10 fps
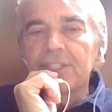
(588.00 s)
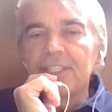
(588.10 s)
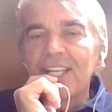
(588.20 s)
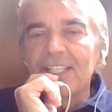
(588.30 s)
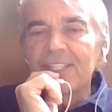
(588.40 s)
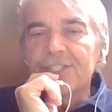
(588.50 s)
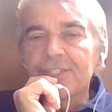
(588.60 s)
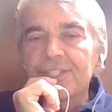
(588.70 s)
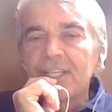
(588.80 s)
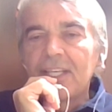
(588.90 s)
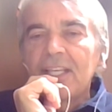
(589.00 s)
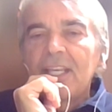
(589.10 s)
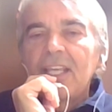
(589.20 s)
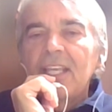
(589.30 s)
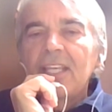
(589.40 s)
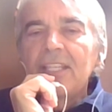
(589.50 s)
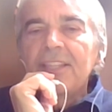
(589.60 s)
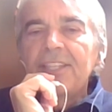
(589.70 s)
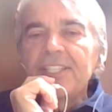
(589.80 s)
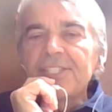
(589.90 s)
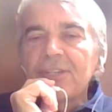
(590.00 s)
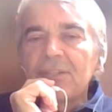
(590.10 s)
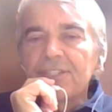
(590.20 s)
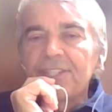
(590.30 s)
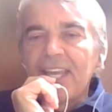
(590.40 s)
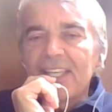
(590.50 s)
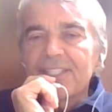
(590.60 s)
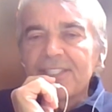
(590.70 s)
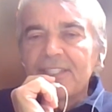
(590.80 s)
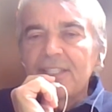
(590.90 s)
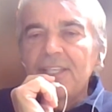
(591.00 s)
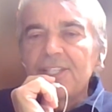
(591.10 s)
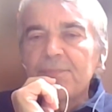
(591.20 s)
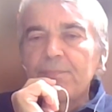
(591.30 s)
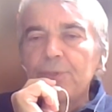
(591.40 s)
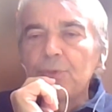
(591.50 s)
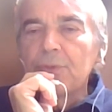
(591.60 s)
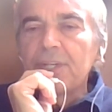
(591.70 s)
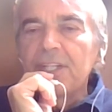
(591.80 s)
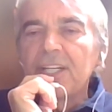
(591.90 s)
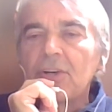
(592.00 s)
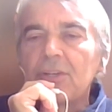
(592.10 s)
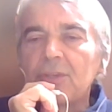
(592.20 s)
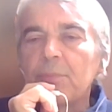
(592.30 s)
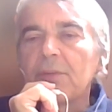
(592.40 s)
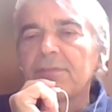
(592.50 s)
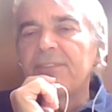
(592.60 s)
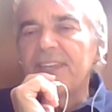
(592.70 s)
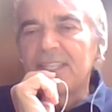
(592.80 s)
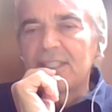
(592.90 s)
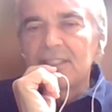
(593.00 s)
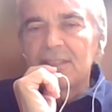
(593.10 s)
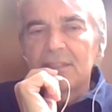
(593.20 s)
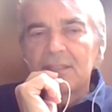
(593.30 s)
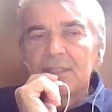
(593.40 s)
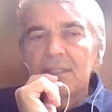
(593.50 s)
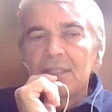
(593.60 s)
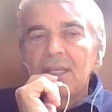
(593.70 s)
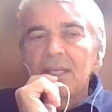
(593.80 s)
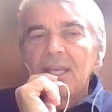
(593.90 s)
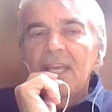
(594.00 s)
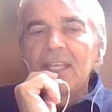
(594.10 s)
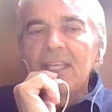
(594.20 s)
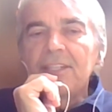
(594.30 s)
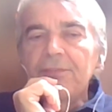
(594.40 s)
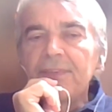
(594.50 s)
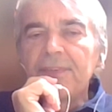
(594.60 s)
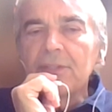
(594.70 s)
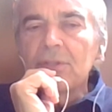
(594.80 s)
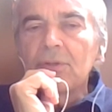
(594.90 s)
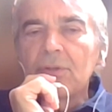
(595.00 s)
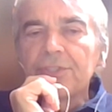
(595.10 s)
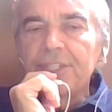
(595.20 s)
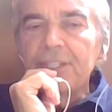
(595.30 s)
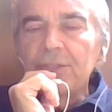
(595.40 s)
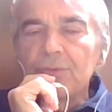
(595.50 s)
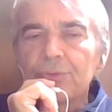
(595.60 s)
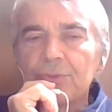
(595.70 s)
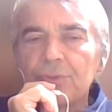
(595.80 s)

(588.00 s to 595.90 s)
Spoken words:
intelligence in this context is pure economy of fake. And if we continue to